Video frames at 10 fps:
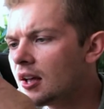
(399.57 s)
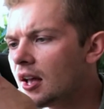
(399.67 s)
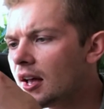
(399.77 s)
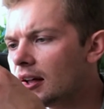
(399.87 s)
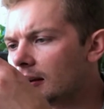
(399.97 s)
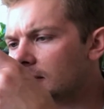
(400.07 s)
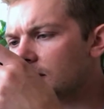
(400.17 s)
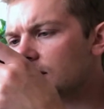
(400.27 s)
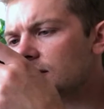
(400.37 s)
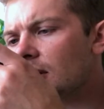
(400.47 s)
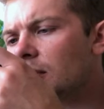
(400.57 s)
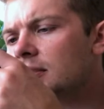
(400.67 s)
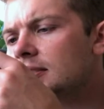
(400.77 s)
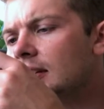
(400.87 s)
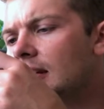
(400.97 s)
And I'm just
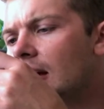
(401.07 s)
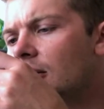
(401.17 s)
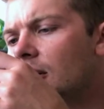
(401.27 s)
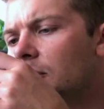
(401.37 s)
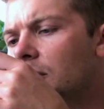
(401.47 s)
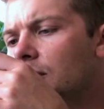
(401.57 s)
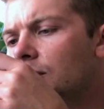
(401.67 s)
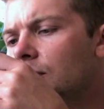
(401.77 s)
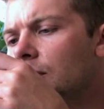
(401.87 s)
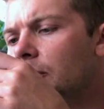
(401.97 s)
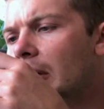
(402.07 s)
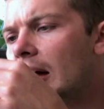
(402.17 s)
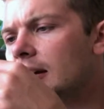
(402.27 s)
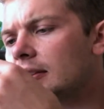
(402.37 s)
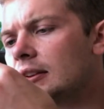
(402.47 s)
noticing now how beautiful the
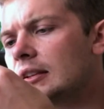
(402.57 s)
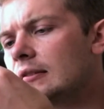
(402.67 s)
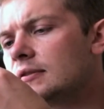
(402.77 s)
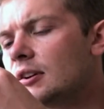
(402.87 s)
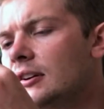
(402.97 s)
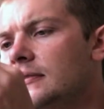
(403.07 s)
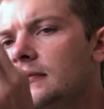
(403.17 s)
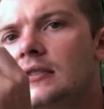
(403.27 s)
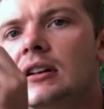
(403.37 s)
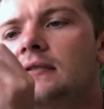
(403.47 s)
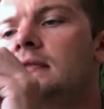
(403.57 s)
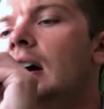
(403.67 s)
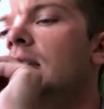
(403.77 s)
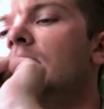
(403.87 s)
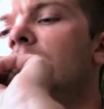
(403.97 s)
back of the leaves are. I
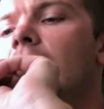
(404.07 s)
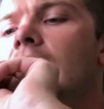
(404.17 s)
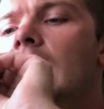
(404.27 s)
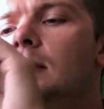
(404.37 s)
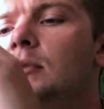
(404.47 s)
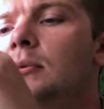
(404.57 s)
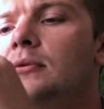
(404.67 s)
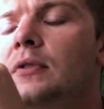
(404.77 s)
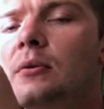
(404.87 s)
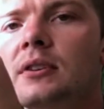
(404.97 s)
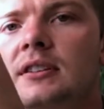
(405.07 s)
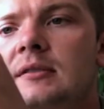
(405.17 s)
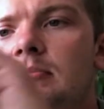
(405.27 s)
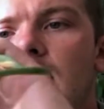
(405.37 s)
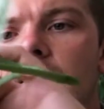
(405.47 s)
don't know if my camera will focus,
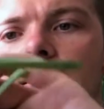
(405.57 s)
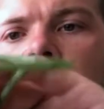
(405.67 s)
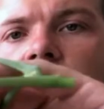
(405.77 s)
but